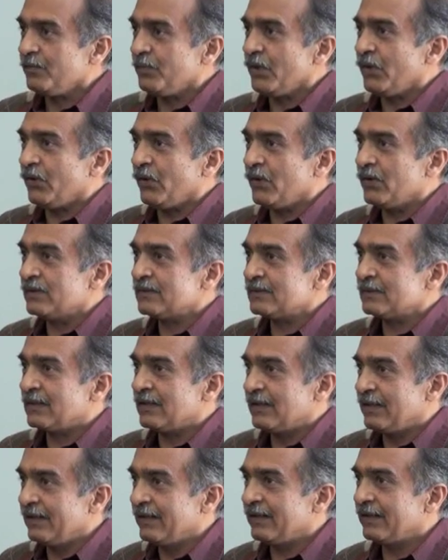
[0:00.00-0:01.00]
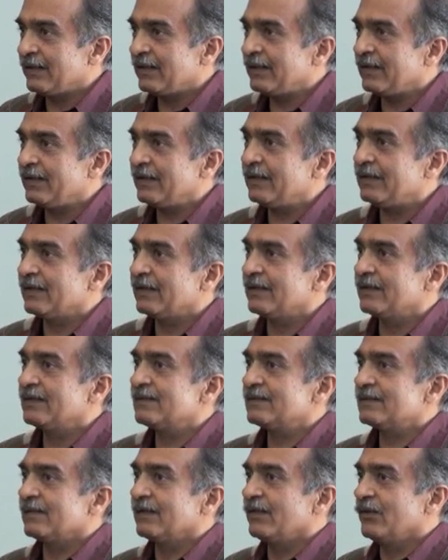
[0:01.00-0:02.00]
Because clearly there
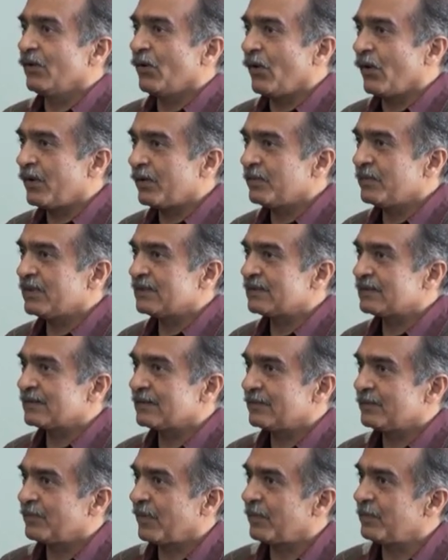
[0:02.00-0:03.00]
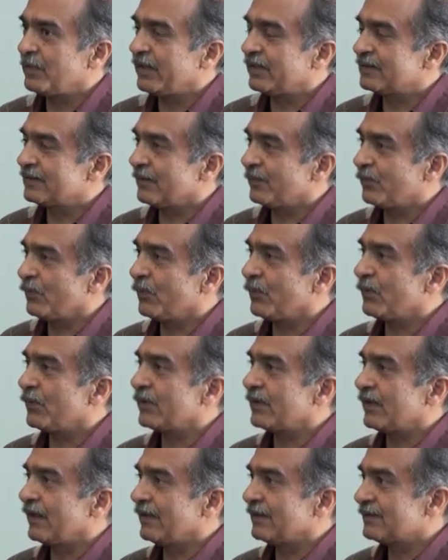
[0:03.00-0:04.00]
is enormous public
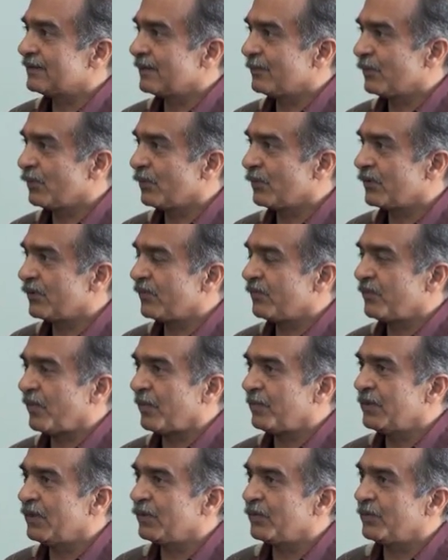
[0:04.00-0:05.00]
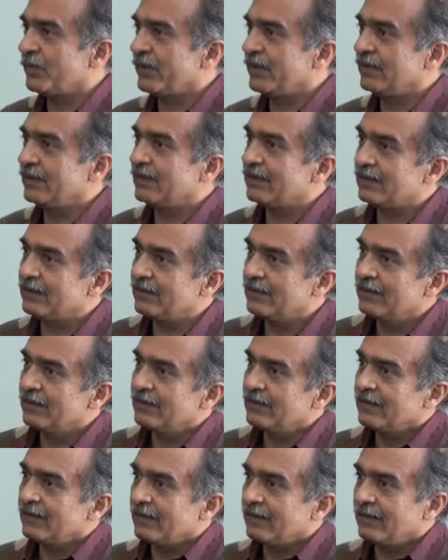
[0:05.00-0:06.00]
support and support of public opinion
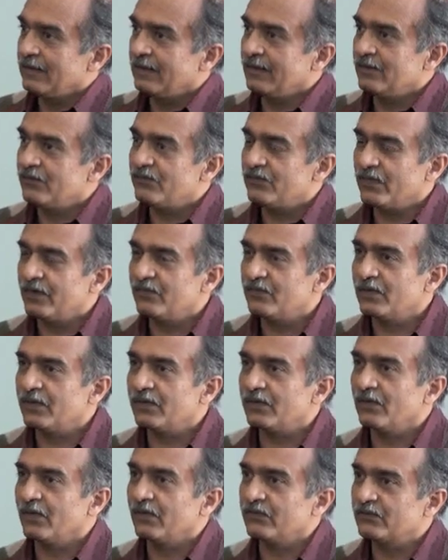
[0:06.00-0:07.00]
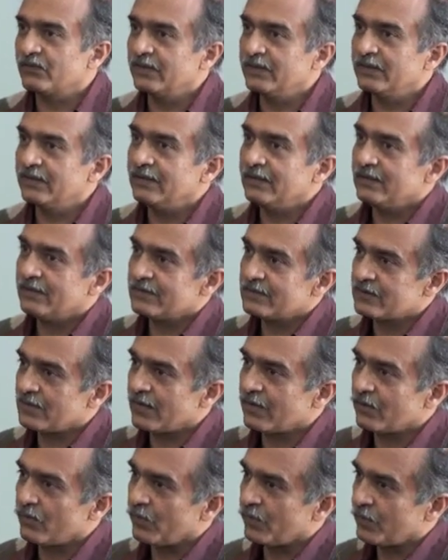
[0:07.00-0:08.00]
in favor of the
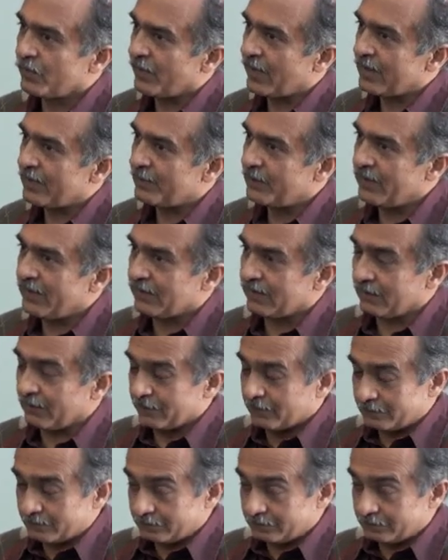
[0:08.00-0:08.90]
JAN LOKPAL bill.